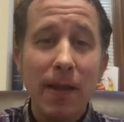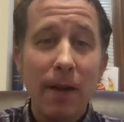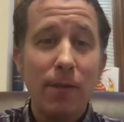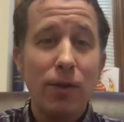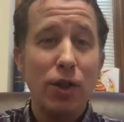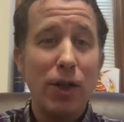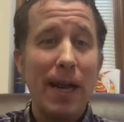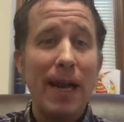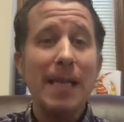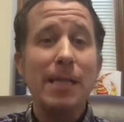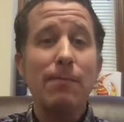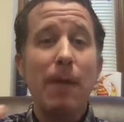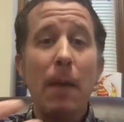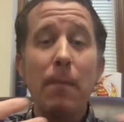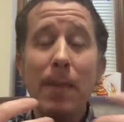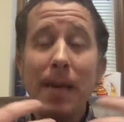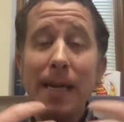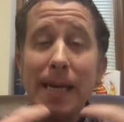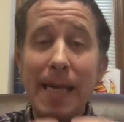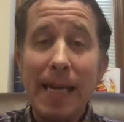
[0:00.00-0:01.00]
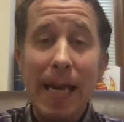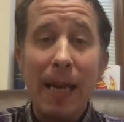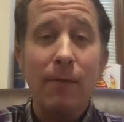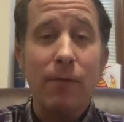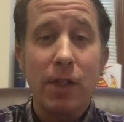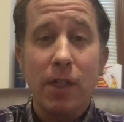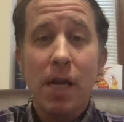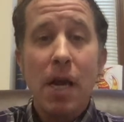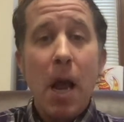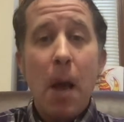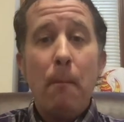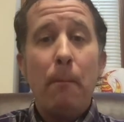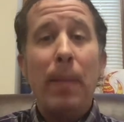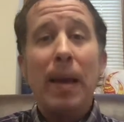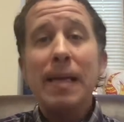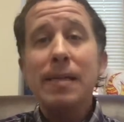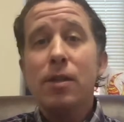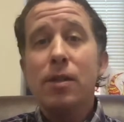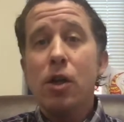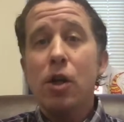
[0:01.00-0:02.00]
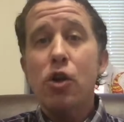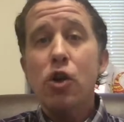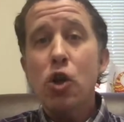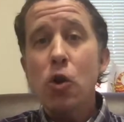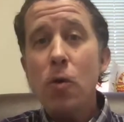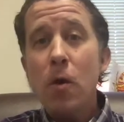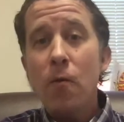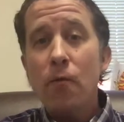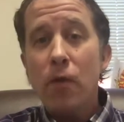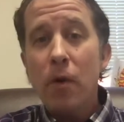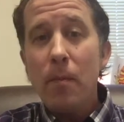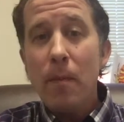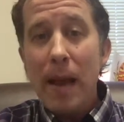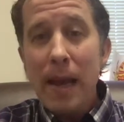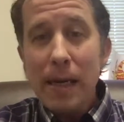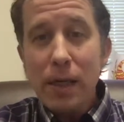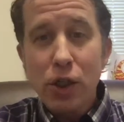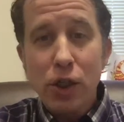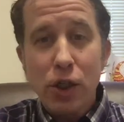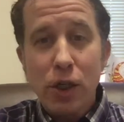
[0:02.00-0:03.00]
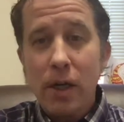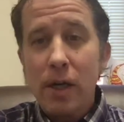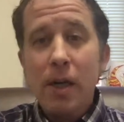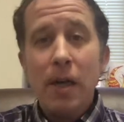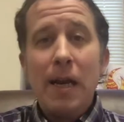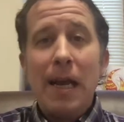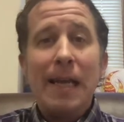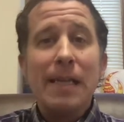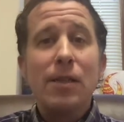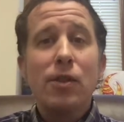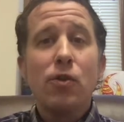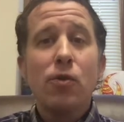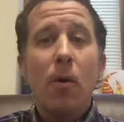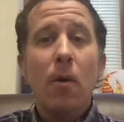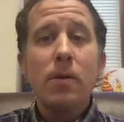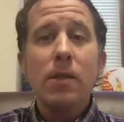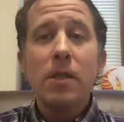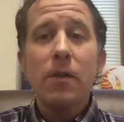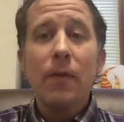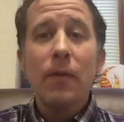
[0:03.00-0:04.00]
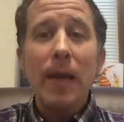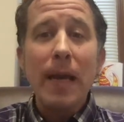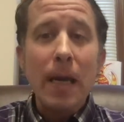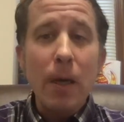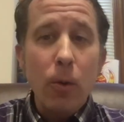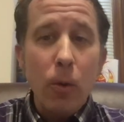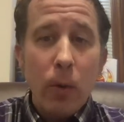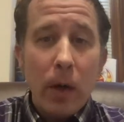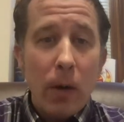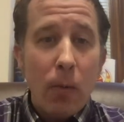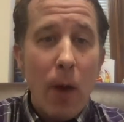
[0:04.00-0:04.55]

and I've changed my beliefs based on new information and sources of inquiry,